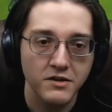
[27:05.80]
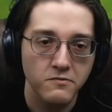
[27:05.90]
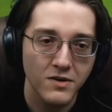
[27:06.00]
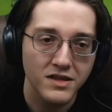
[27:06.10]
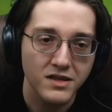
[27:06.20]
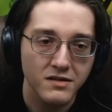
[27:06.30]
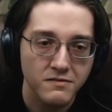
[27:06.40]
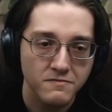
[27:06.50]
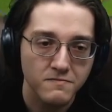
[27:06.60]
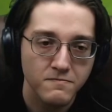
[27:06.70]
you what
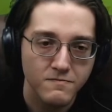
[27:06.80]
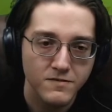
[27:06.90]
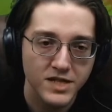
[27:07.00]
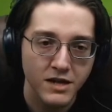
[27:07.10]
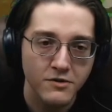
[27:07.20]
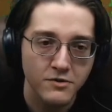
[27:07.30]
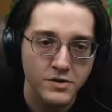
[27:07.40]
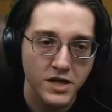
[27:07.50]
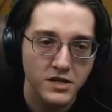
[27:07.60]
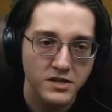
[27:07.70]
the scarecrow
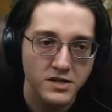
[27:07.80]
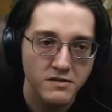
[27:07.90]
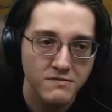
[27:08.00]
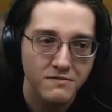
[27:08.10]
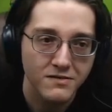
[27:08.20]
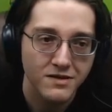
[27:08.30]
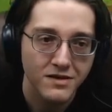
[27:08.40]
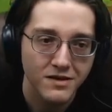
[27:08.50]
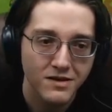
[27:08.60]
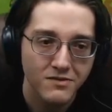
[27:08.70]
does,
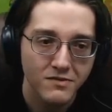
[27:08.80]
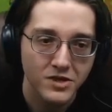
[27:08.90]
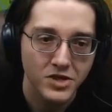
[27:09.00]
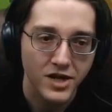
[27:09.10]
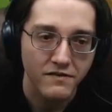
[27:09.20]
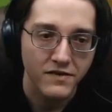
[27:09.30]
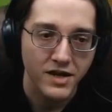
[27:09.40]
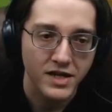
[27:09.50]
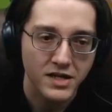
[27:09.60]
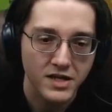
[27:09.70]
which I
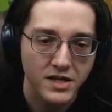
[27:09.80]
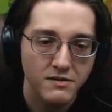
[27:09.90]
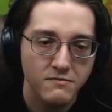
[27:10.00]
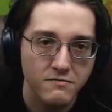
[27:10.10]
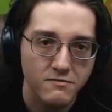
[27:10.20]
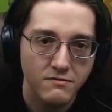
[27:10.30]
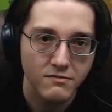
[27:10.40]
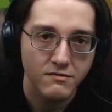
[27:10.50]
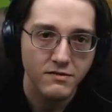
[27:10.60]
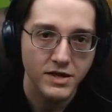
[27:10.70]
find
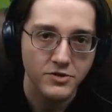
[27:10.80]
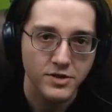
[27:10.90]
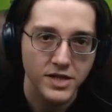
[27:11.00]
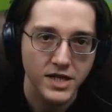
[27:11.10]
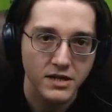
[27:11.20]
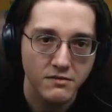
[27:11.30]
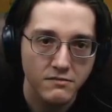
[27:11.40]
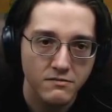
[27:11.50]
interesting.